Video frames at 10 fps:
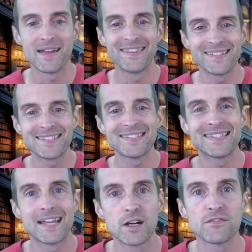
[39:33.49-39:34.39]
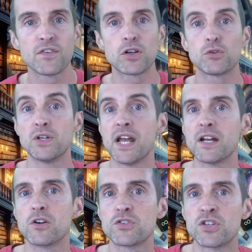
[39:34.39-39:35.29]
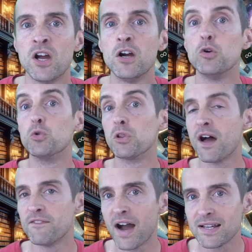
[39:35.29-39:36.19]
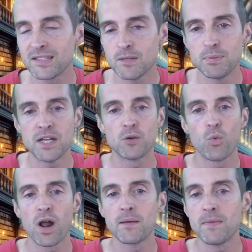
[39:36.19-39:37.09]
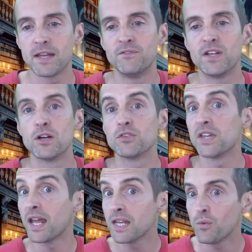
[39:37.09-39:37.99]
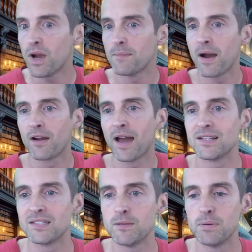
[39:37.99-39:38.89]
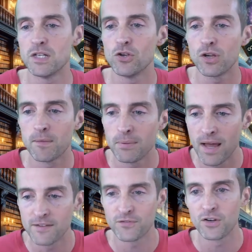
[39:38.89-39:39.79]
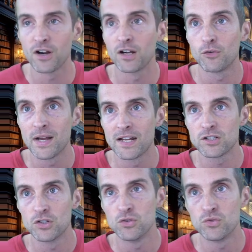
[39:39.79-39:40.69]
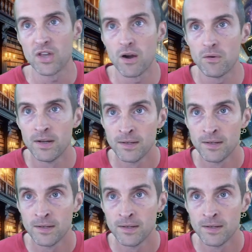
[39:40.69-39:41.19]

And this is there for creators who love ICP and want to make videos anyway about ICP. You can apply for a grant to do so.